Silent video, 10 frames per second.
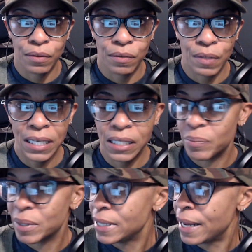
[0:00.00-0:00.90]
I see
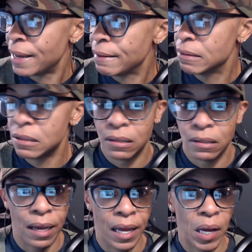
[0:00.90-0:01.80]
bananas and
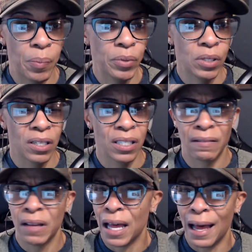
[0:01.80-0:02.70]
apples and all stuff.
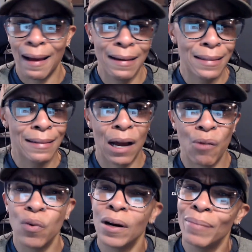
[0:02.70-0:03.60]
I ain't seen not
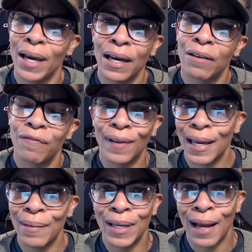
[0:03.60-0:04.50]
one bag of
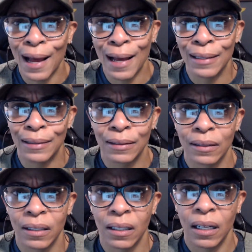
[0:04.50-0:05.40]
Flaming Hots
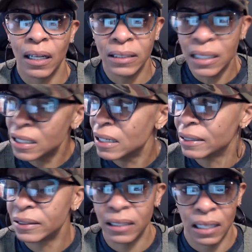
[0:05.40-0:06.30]
or none of that
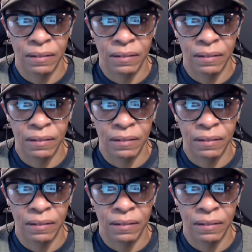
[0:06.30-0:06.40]
stuff.